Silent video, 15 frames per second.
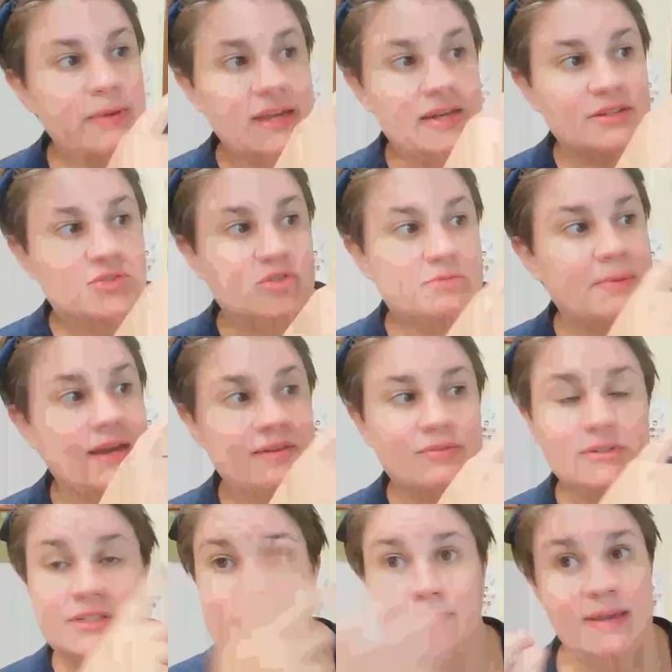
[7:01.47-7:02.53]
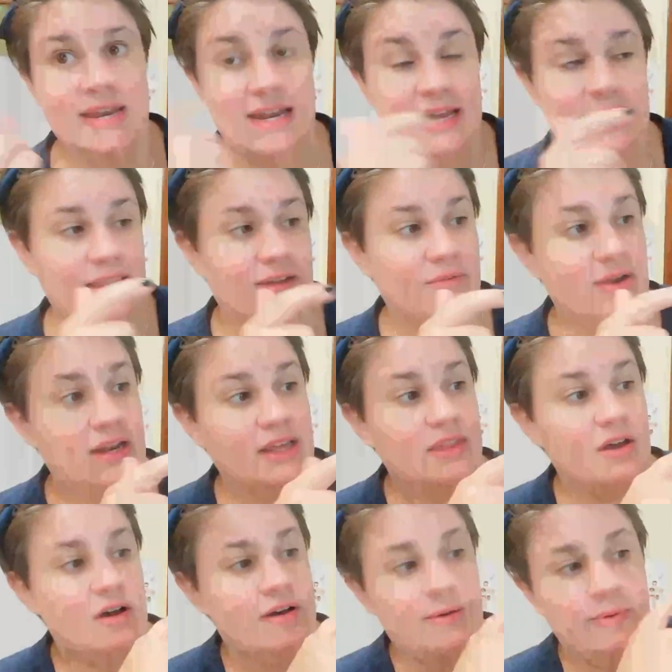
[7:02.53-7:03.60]
being disrespectful, speeding, like running in
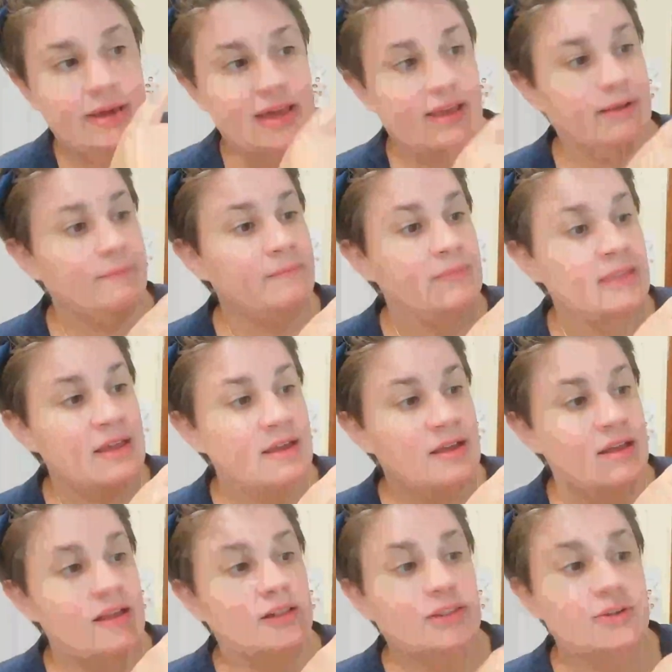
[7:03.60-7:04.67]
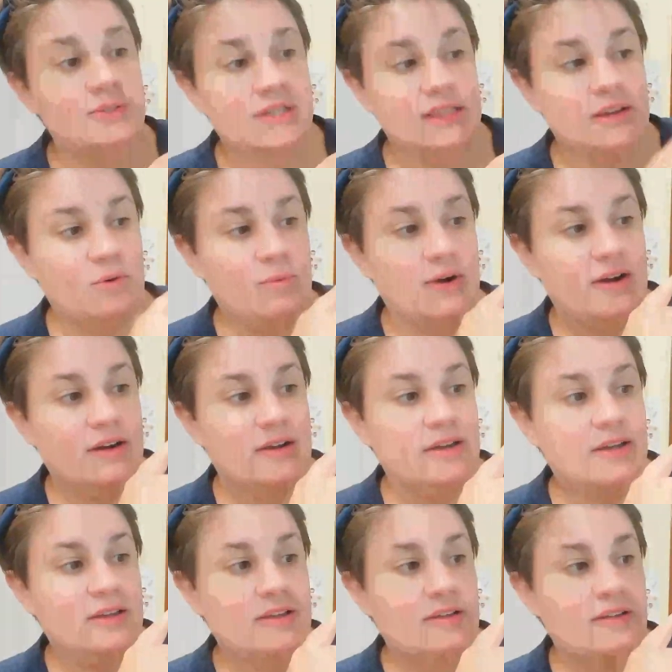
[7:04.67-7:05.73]
the hallway, losing their work
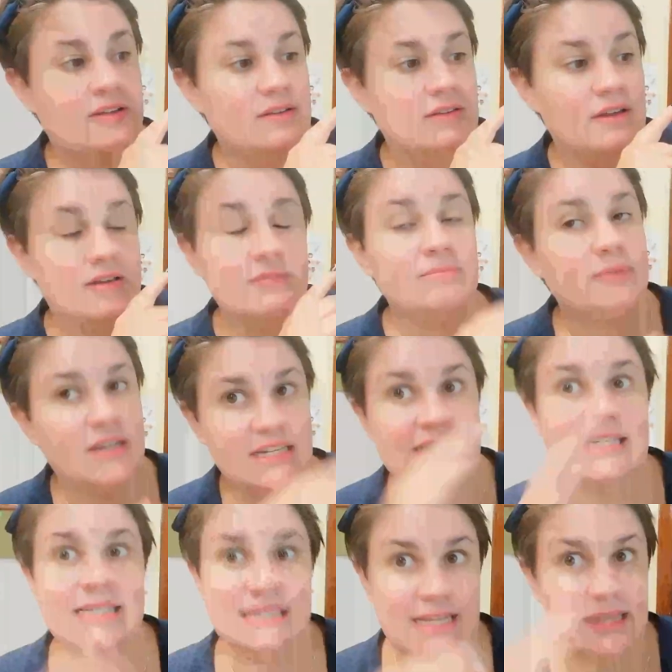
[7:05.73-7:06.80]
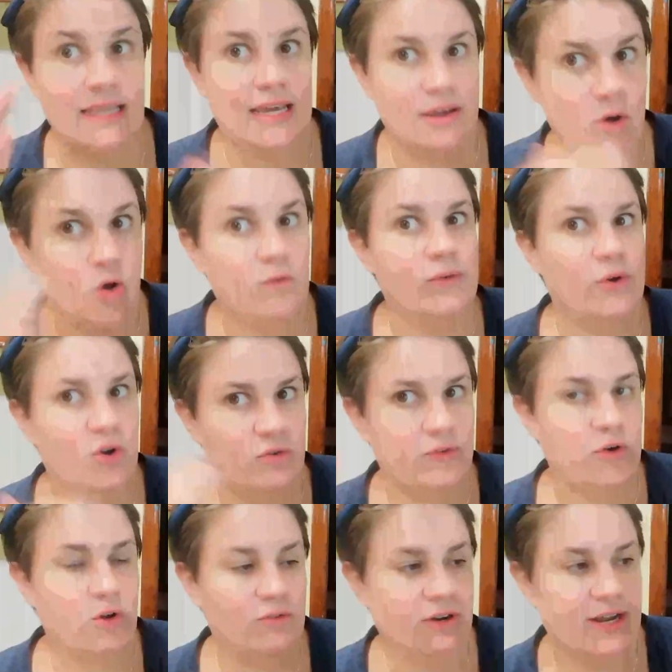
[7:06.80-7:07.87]
consistently over and
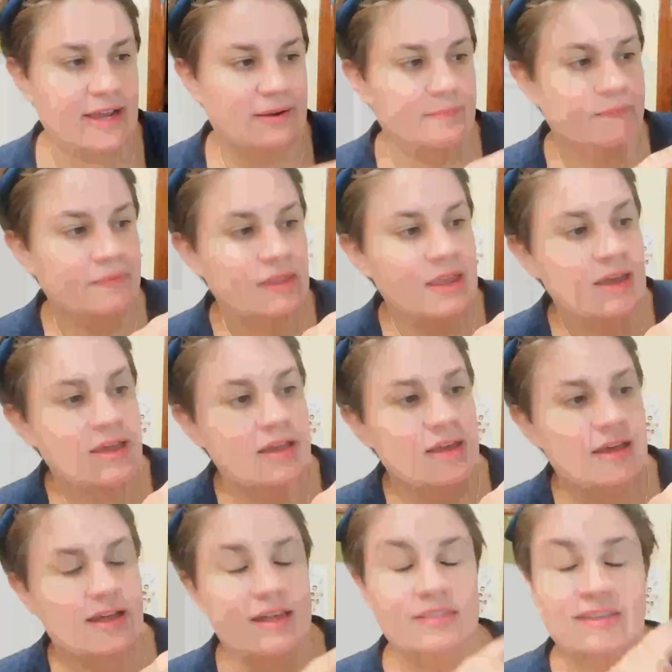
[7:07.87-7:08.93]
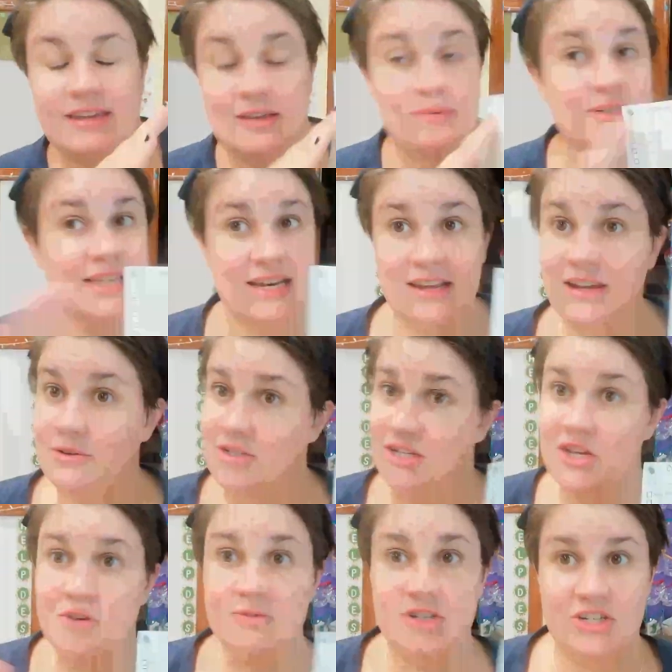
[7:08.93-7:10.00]
over and over again. It was
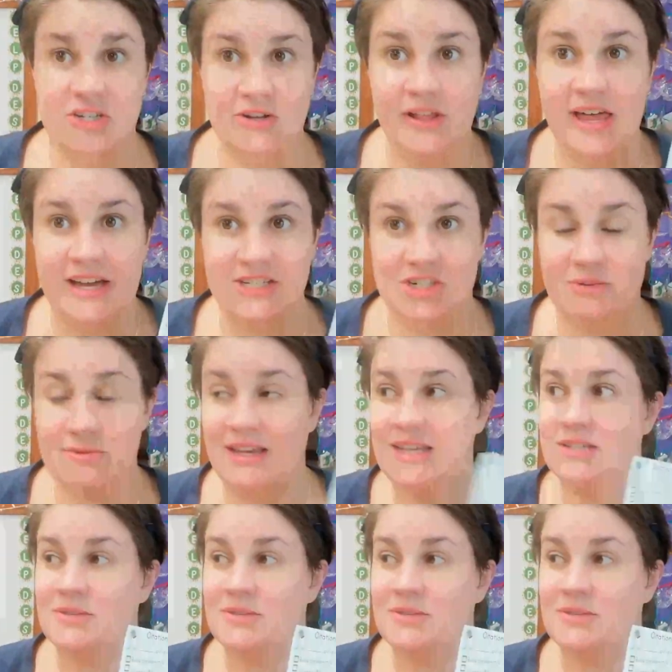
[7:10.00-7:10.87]
a huge issue last year. My